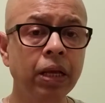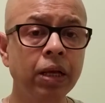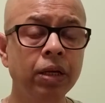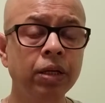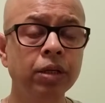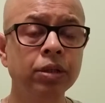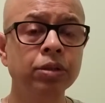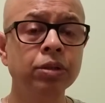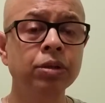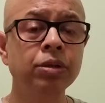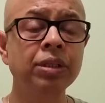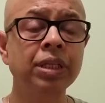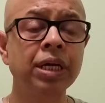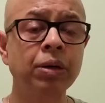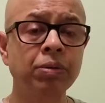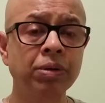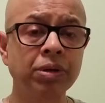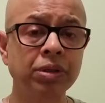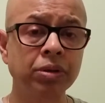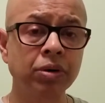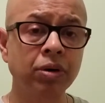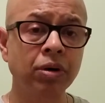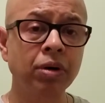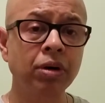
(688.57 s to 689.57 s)
So that
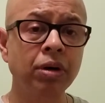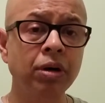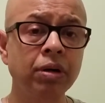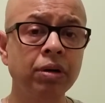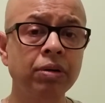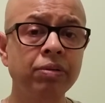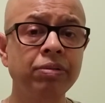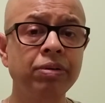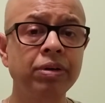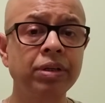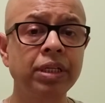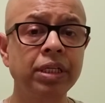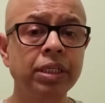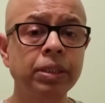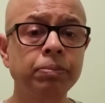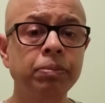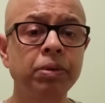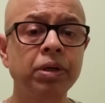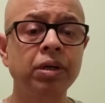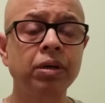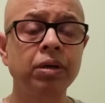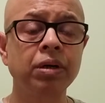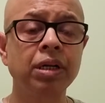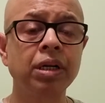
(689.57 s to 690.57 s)
was all for this
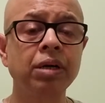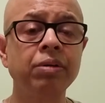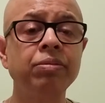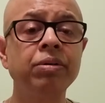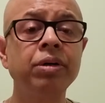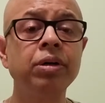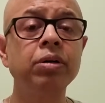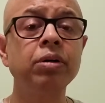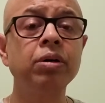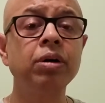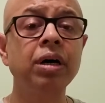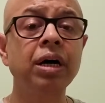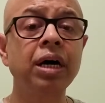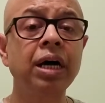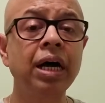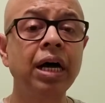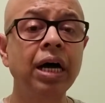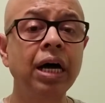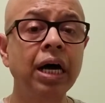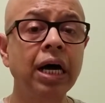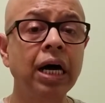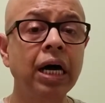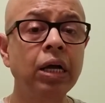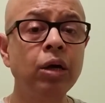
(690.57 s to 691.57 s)
particular video.
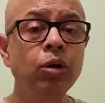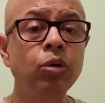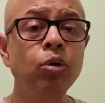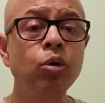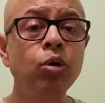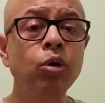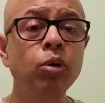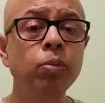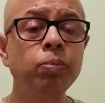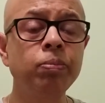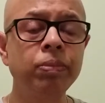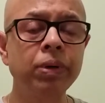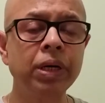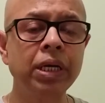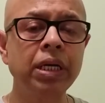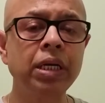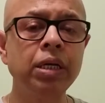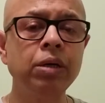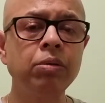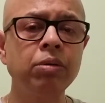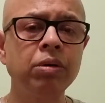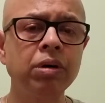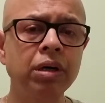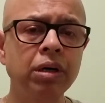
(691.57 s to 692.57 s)
I hope
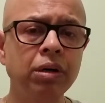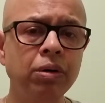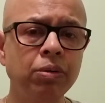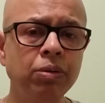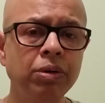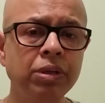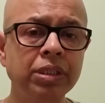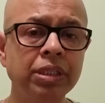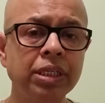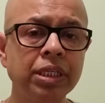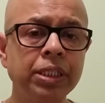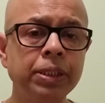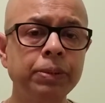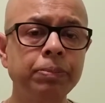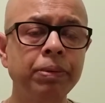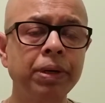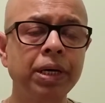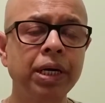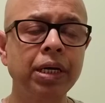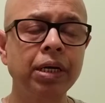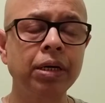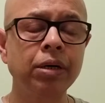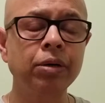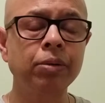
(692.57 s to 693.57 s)
anyone who is
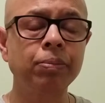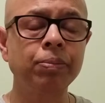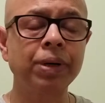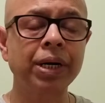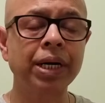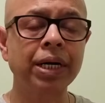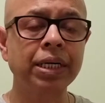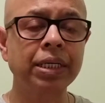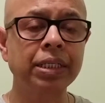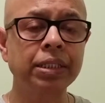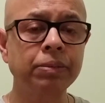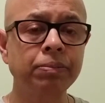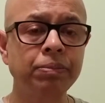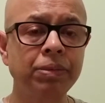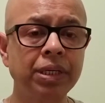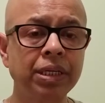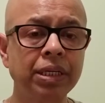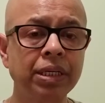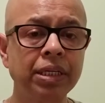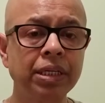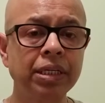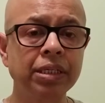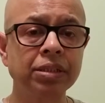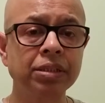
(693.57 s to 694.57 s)
aspiring to practice
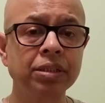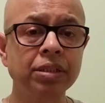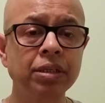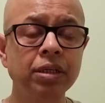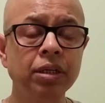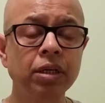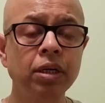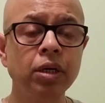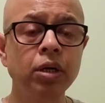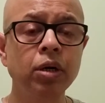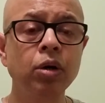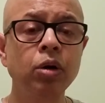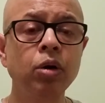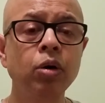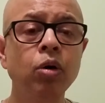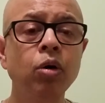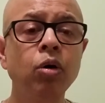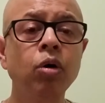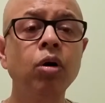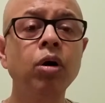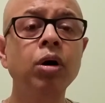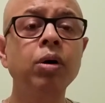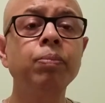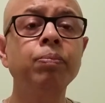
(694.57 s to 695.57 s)
meditation
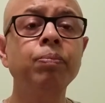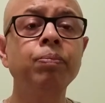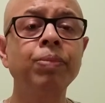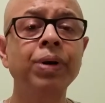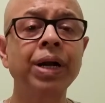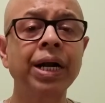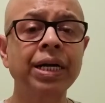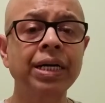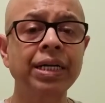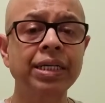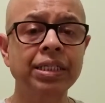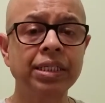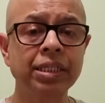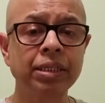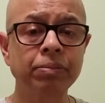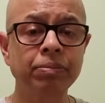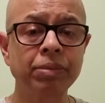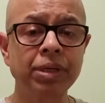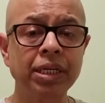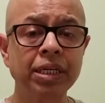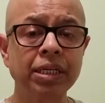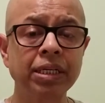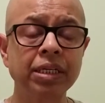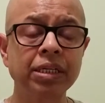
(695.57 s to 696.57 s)
or practicing
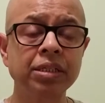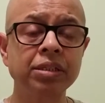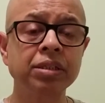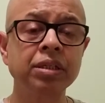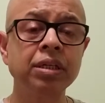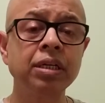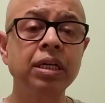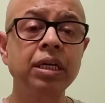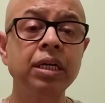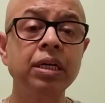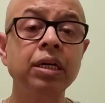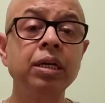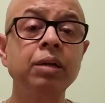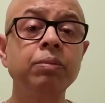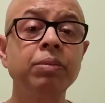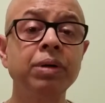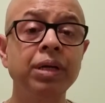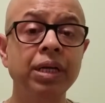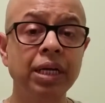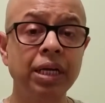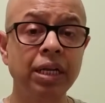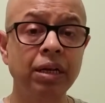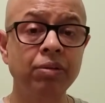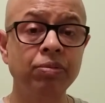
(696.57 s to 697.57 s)
meditation, it will be
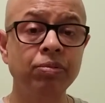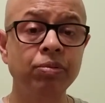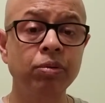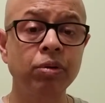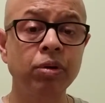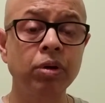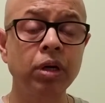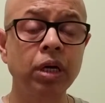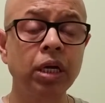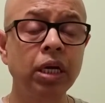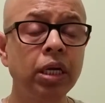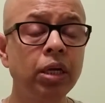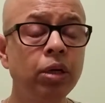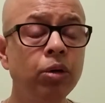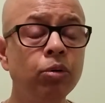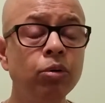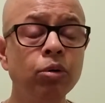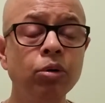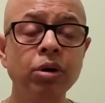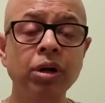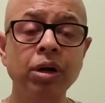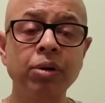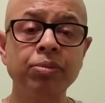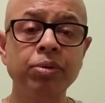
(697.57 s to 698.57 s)
helpful. You
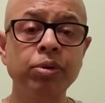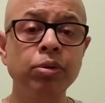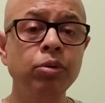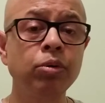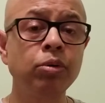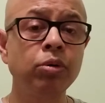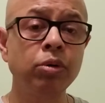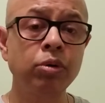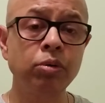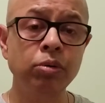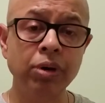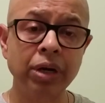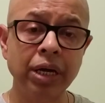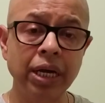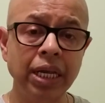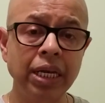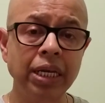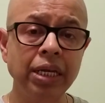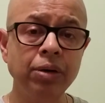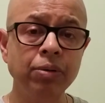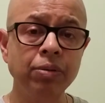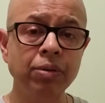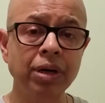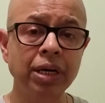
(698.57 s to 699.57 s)
don't have to go to
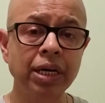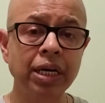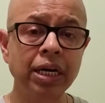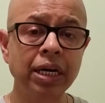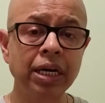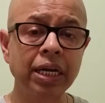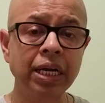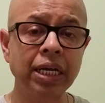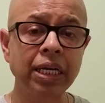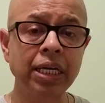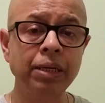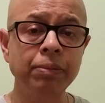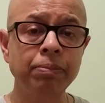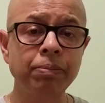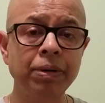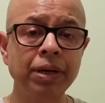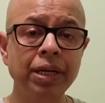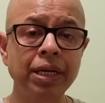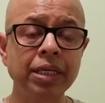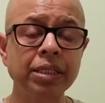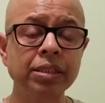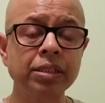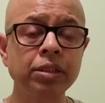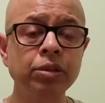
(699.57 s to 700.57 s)
anywhere, any
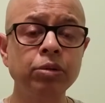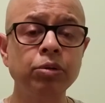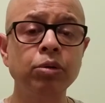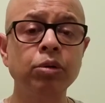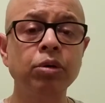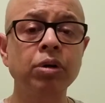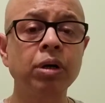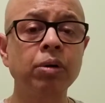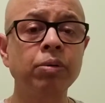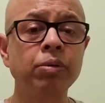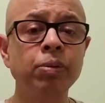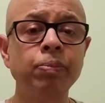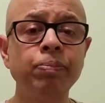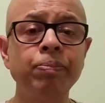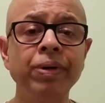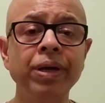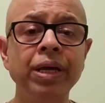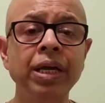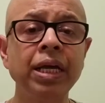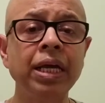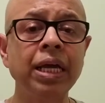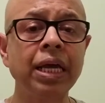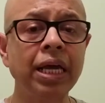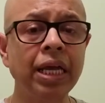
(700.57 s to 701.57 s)
place. You don't have to
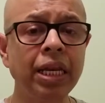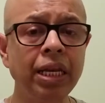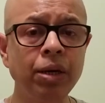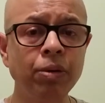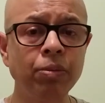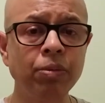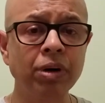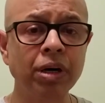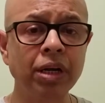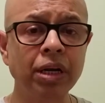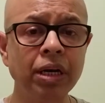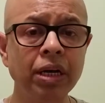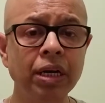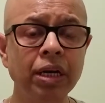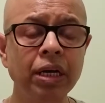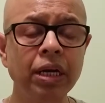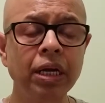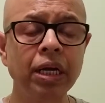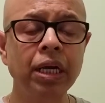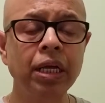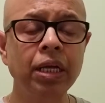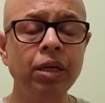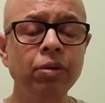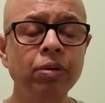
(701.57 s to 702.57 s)
pay anyone.
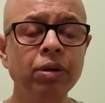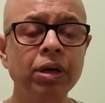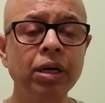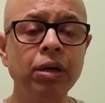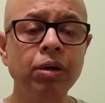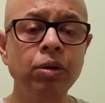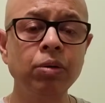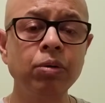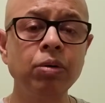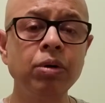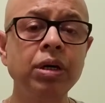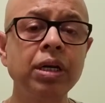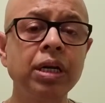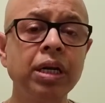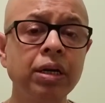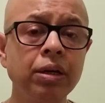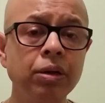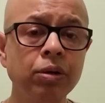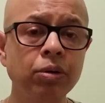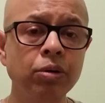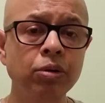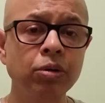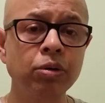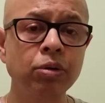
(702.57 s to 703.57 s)
You can do it at
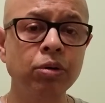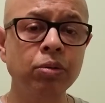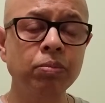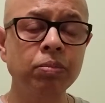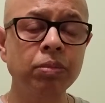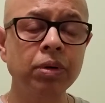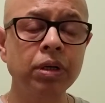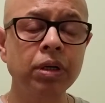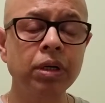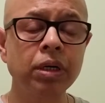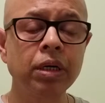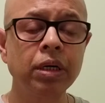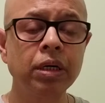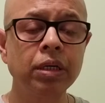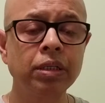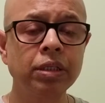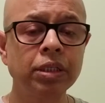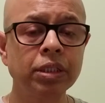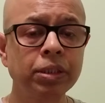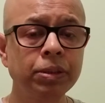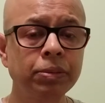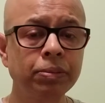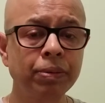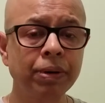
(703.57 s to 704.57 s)
your home.
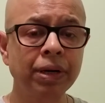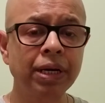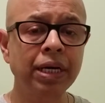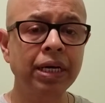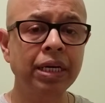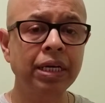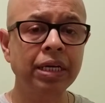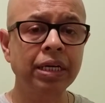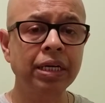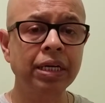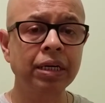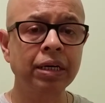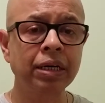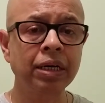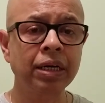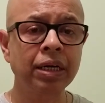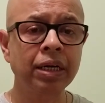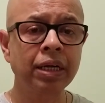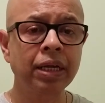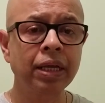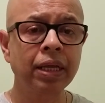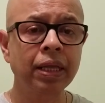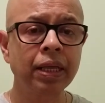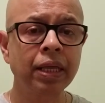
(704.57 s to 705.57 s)
Just find a
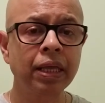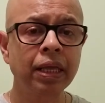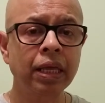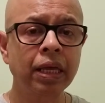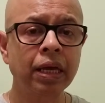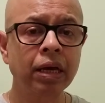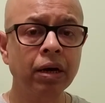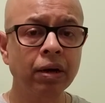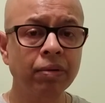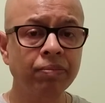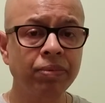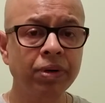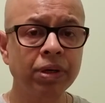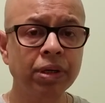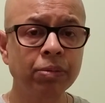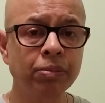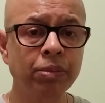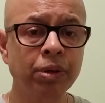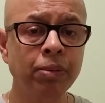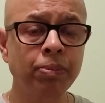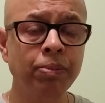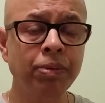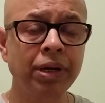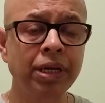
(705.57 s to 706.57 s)

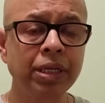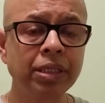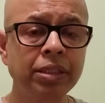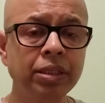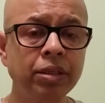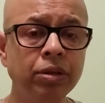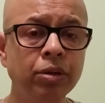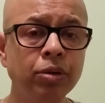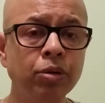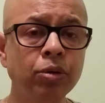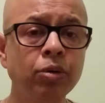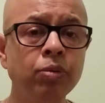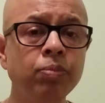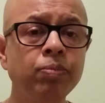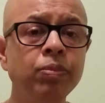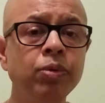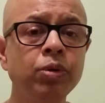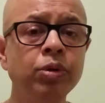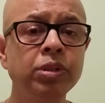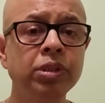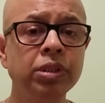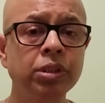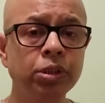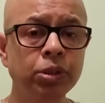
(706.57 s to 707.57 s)
comfortable place in your home
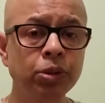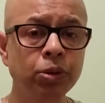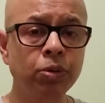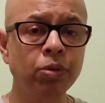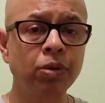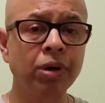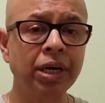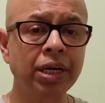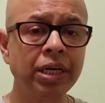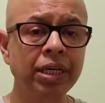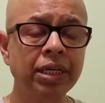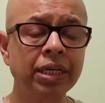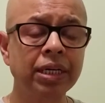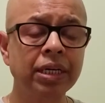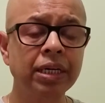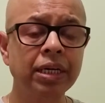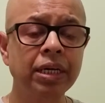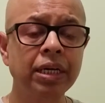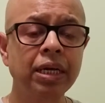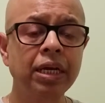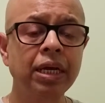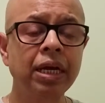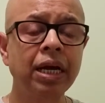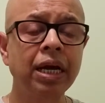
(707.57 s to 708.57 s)
which is quiet,
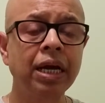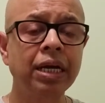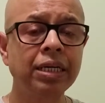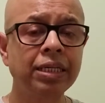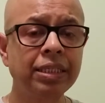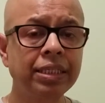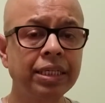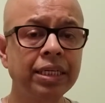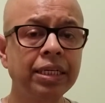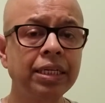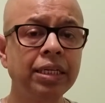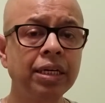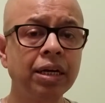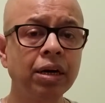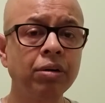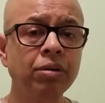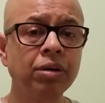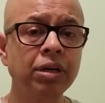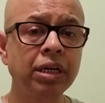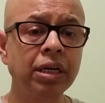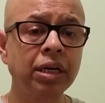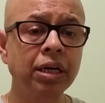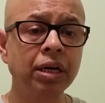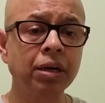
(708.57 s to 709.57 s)
and sit down
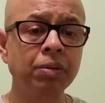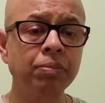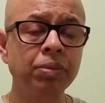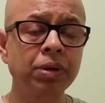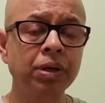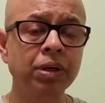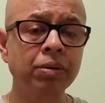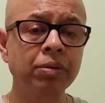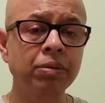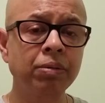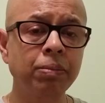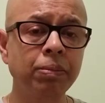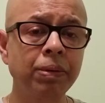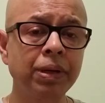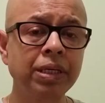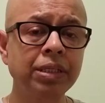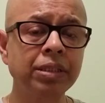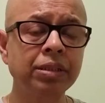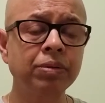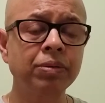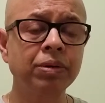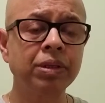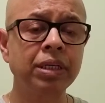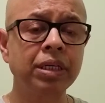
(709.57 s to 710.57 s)
in a comfortable place,
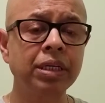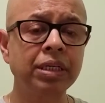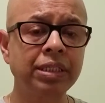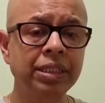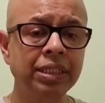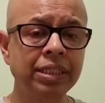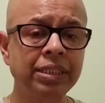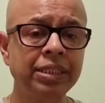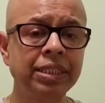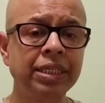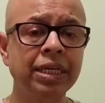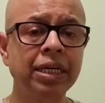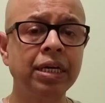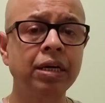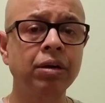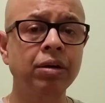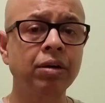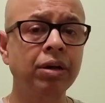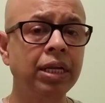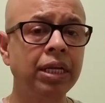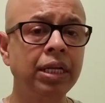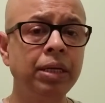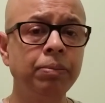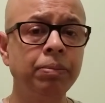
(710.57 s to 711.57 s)
whether it's a chair or
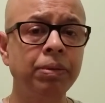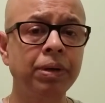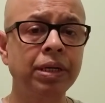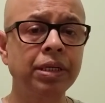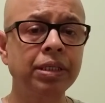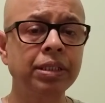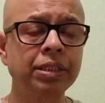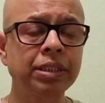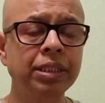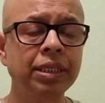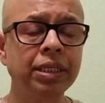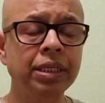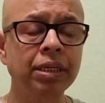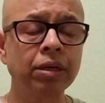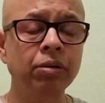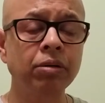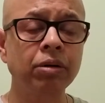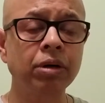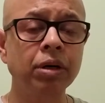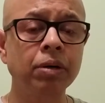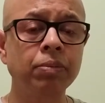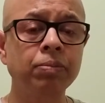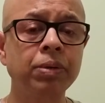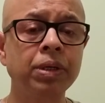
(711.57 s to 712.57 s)
any place. Sit down
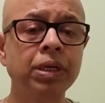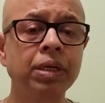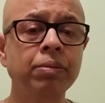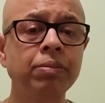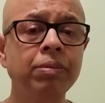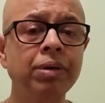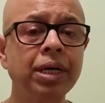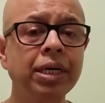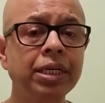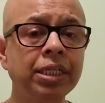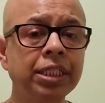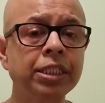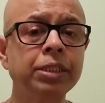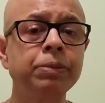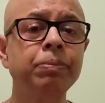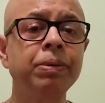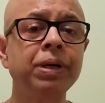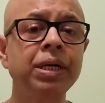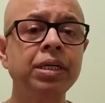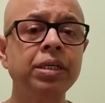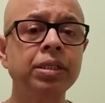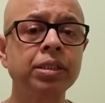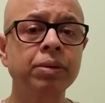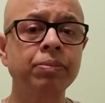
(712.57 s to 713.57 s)
comfortably and
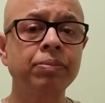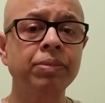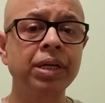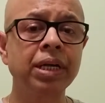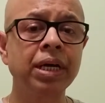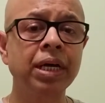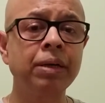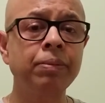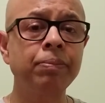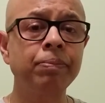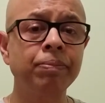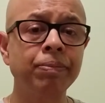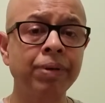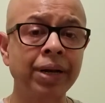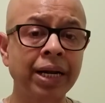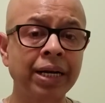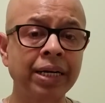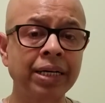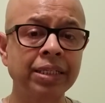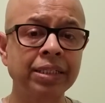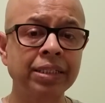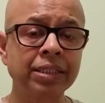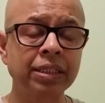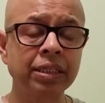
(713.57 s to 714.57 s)
spend some time
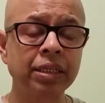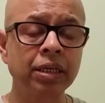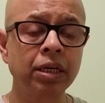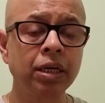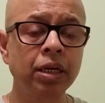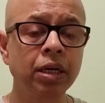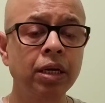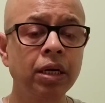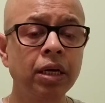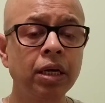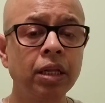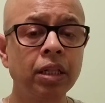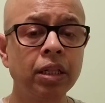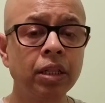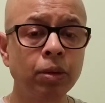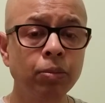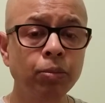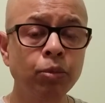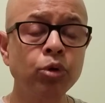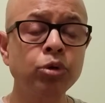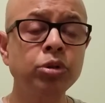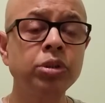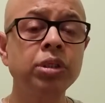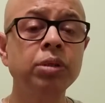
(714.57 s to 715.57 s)
practicing. The
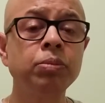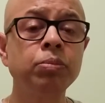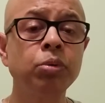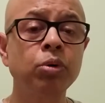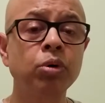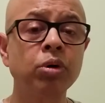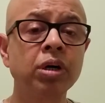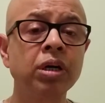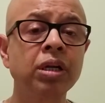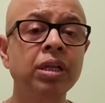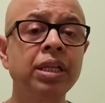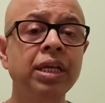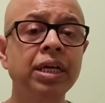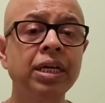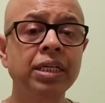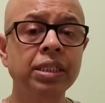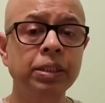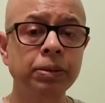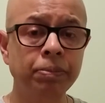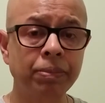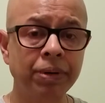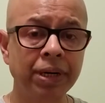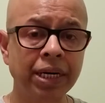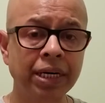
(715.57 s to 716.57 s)
most important thing is
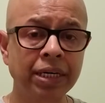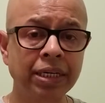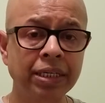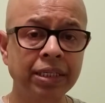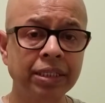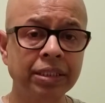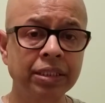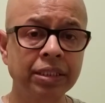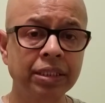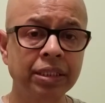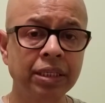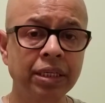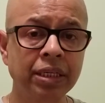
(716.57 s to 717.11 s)
practice.